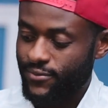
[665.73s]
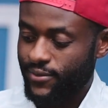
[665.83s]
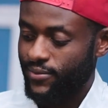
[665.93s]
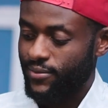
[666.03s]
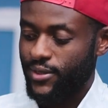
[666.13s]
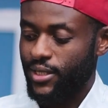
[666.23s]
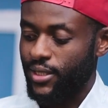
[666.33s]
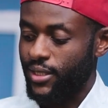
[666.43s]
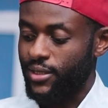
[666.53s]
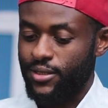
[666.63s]
I
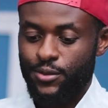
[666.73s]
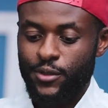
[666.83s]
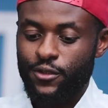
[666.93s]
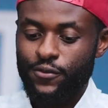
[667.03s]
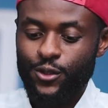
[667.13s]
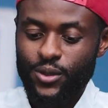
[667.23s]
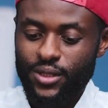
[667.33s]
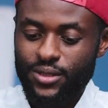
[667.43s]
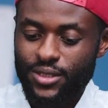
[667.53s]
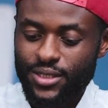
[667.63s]
like the smell of new
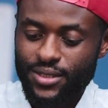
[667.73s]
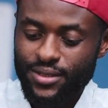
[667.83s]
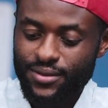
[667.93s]
things.